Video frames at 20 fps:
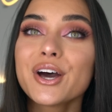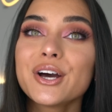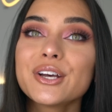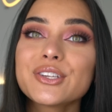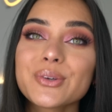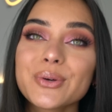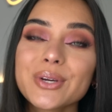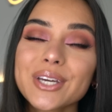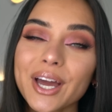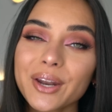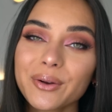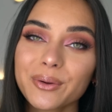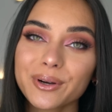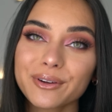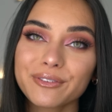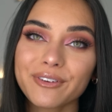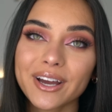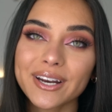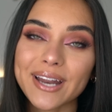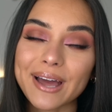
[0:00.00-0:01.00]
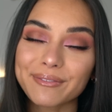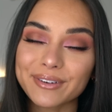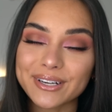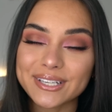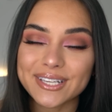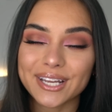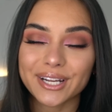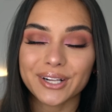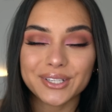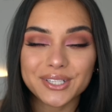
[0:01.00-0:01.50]
so you get notified every
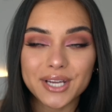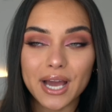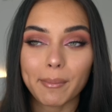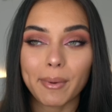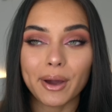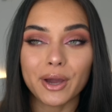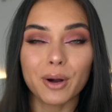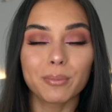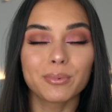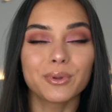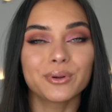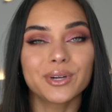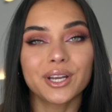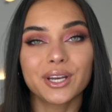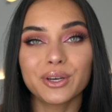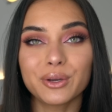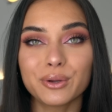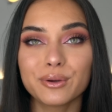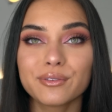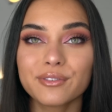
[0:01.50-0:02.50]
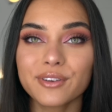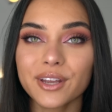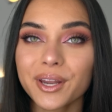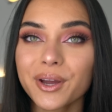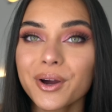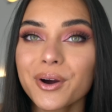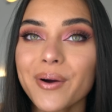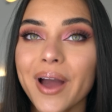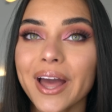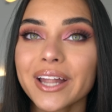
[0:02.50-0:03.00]
single time I upload a new
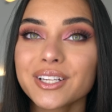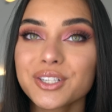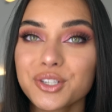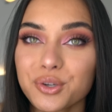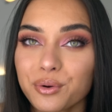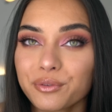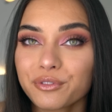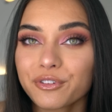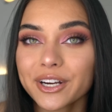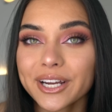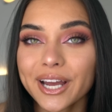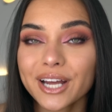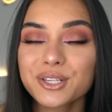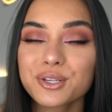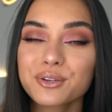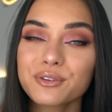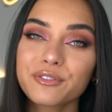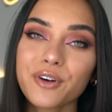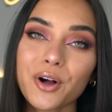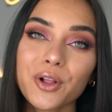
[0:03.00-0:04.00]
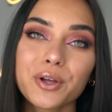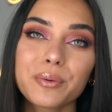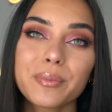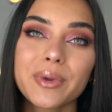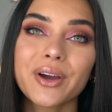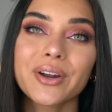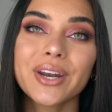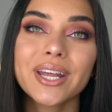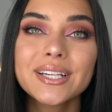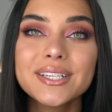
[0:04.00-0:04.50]
video and don't forget to follow
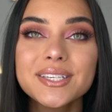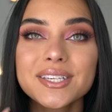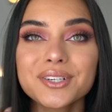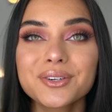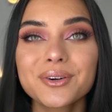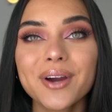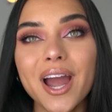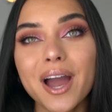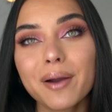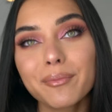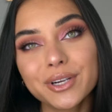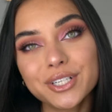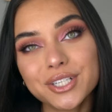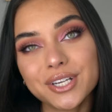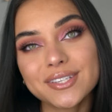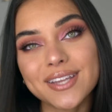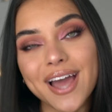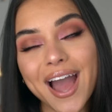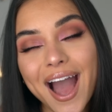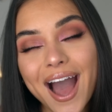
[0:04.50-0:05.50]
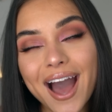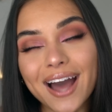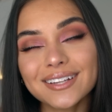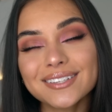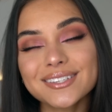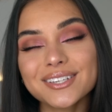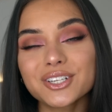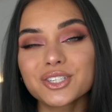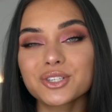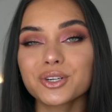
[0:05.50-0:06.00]
me on Instagram which is
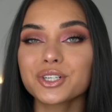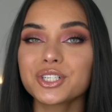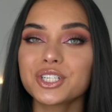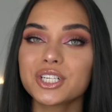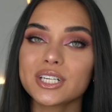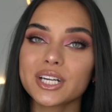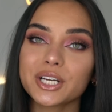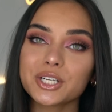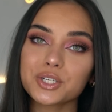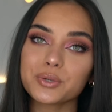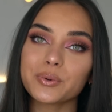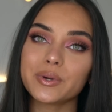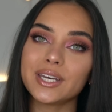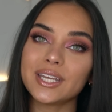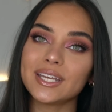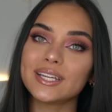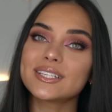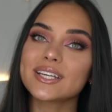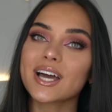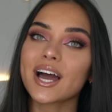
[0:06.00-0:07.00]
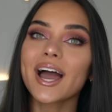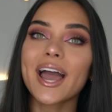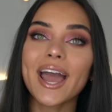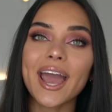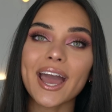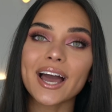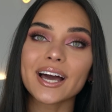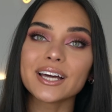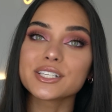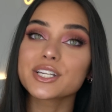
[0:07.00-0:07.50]
at Giorgina Juanita
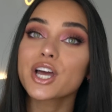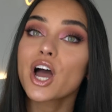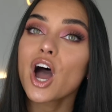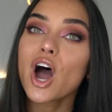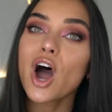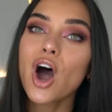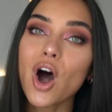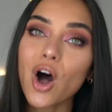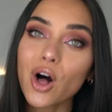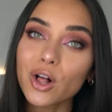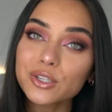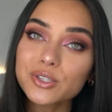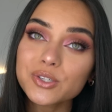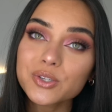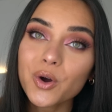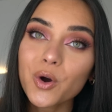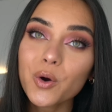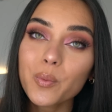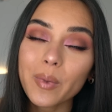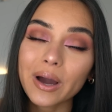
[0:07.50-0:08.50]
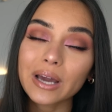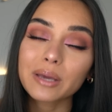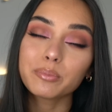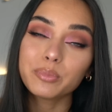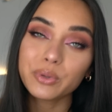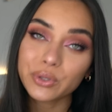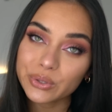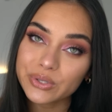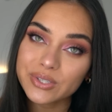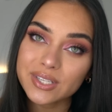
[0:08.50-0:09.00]
and also my
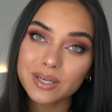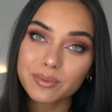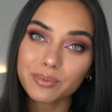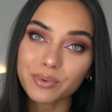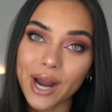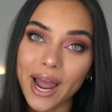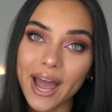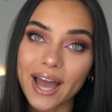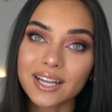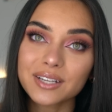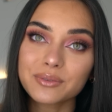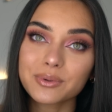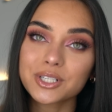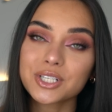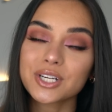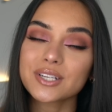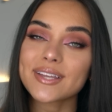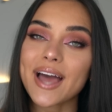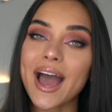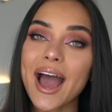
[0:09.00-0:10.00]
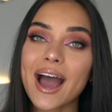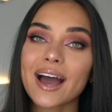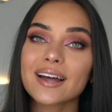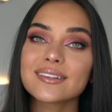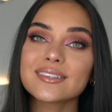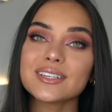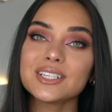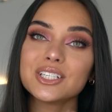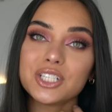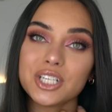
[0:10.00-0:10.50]
beauty brand which is
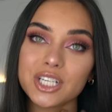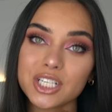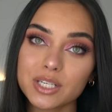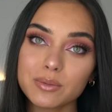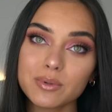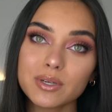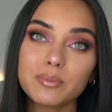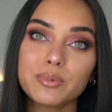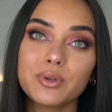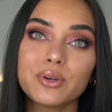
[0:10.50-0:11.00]
at Gigibee